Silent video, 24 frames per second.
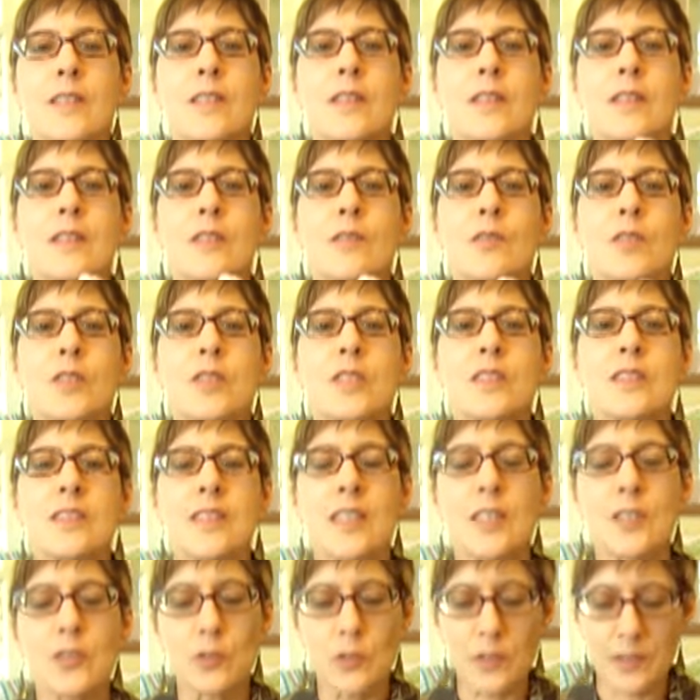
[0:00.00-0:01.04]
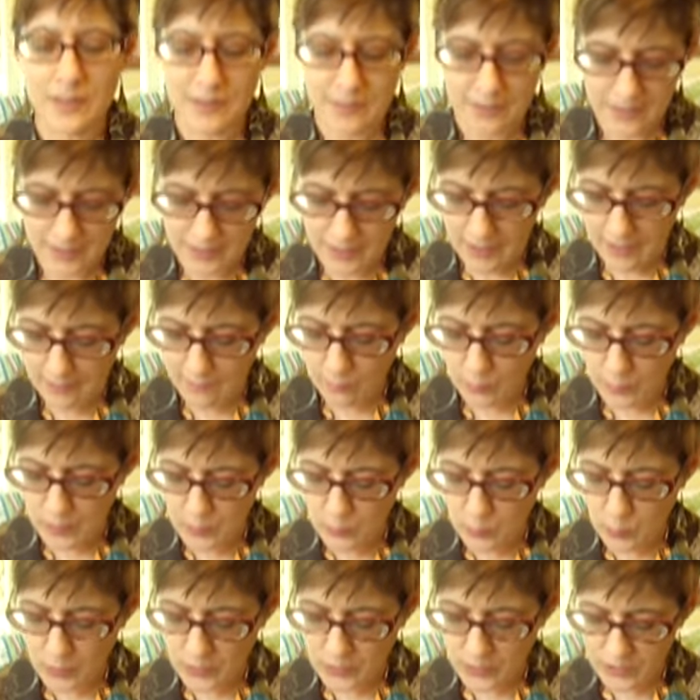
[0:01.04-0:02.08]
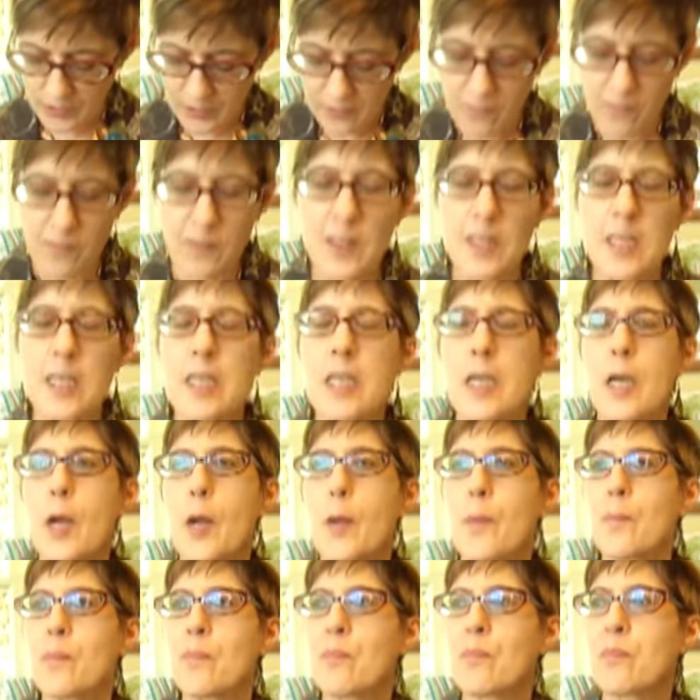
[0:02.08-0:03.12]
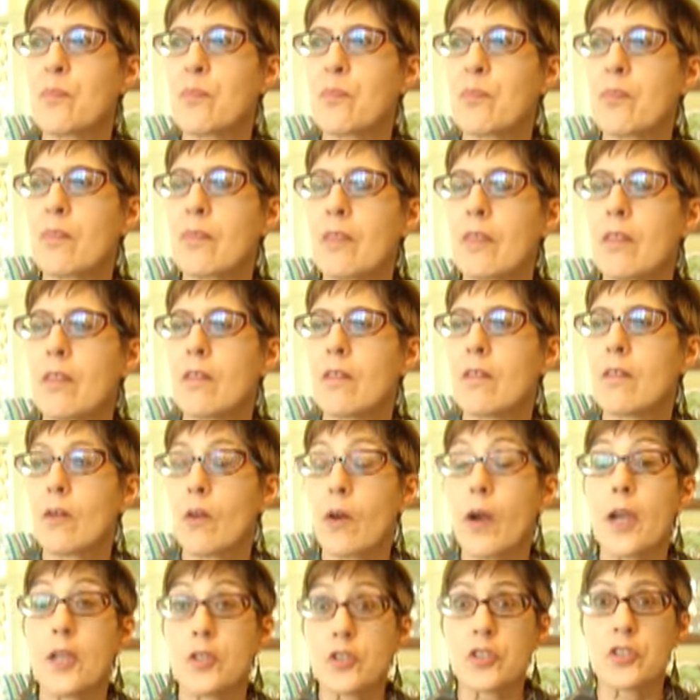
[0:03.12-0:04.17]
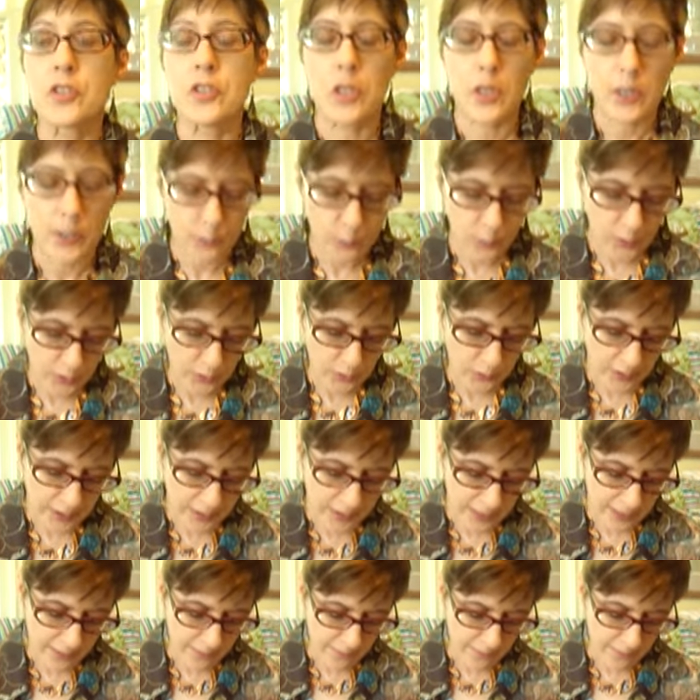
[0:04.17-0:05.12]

which is interesting. I've always wondered if the um, or I just started wondering if